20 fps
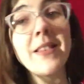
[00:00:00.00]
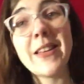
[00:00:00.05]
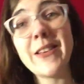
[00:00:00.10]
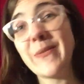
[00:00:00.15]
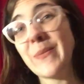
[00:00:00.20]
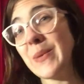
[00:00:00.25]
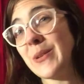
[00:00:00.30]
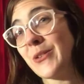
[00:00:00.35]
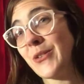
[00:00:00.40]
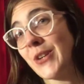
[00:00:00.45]

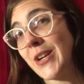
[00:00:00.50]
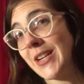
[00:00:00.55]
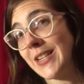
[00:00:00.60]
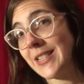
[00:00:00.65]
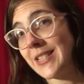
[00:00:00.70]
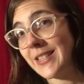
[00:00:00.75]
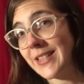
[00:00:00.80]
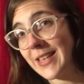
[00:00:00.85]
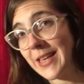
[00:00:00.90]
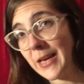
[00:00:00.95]
I've been trying
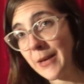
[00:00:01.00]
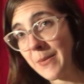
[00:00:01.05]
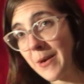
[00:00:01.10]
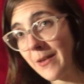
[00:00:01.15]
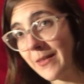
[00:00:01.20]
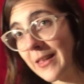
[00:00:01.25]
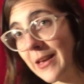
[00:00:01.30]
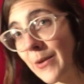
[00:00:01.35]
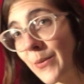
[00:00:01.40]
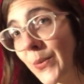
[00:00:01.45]
to think
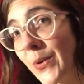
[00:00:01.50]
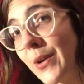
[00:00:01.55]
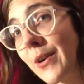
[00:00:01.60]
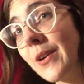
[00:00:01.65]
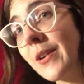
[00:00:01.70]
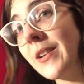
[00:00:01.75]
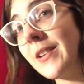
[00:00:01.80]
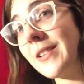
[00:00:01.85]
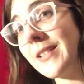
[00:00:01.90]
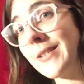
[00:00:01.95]
about that
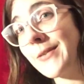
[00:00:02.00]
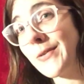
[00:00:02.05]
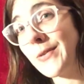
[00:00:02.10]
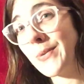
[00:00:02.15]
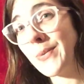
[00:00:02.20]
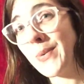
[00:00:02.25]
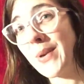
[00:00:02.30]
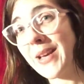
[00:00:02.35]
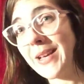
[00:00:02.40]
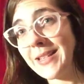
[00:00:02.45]
word and
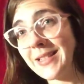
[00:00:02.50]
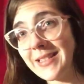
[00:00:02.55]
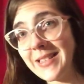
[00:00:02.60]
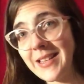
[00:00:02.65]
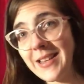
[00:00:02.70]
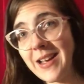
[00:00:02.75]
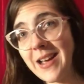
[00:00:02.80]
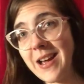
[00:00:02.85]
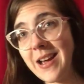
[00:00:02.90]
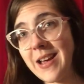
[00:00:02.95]
different ways
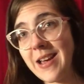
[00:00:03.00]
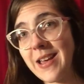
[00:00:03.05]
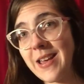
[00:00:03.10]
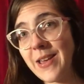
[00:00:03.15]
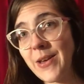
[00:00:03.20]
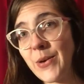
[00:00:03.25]
that I